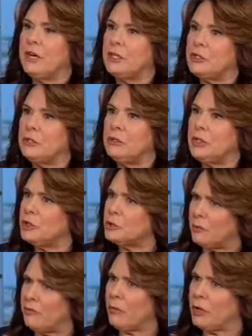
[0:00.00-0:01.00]
you've got two years
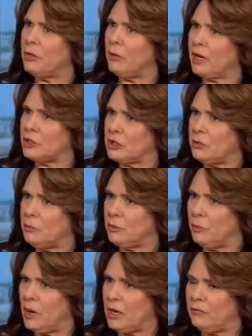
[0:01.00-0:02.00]
before you actually would
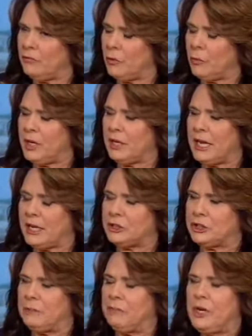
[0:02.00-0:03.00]
run for
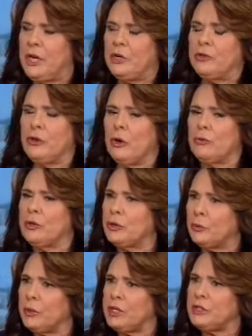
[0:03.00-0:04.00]
reelection. So that the
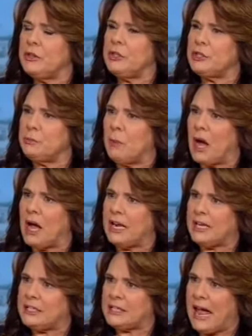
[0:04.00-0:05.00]
reason this spot
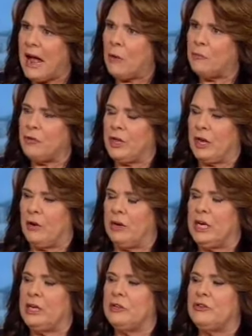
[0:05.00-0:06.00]
is out there
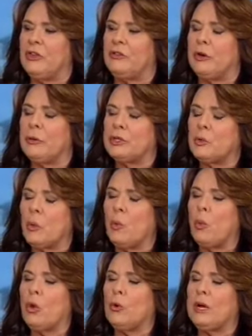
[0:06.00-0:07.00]
is that there is a
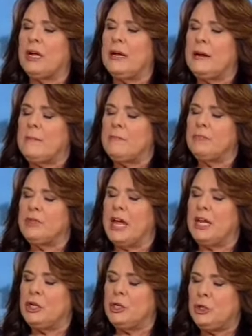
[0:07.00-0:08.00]
worry
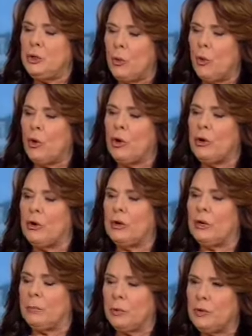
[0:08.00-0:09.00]
that your
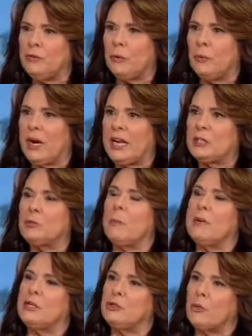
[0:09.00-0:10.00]
approval ratings will
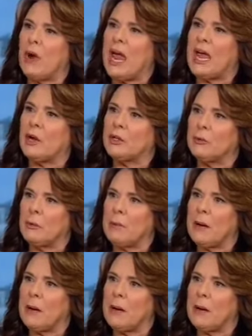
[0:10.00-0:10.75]
be a drag on the